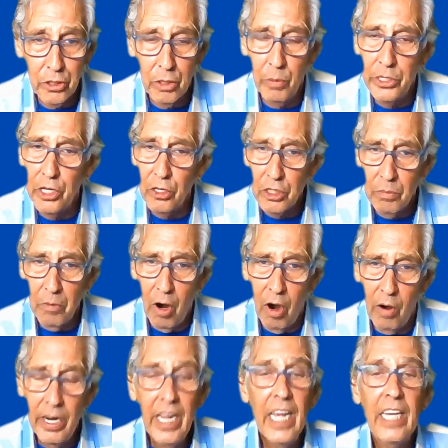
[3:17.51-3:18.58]
So until
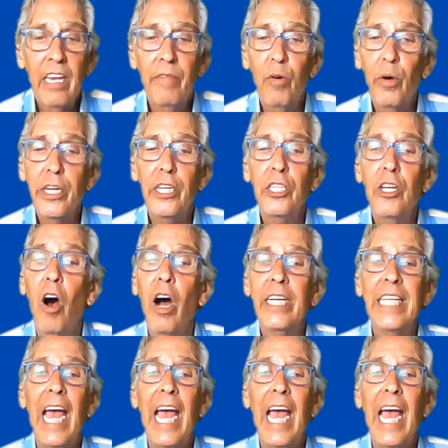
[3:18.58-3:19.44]
tomorrow, give all your dogs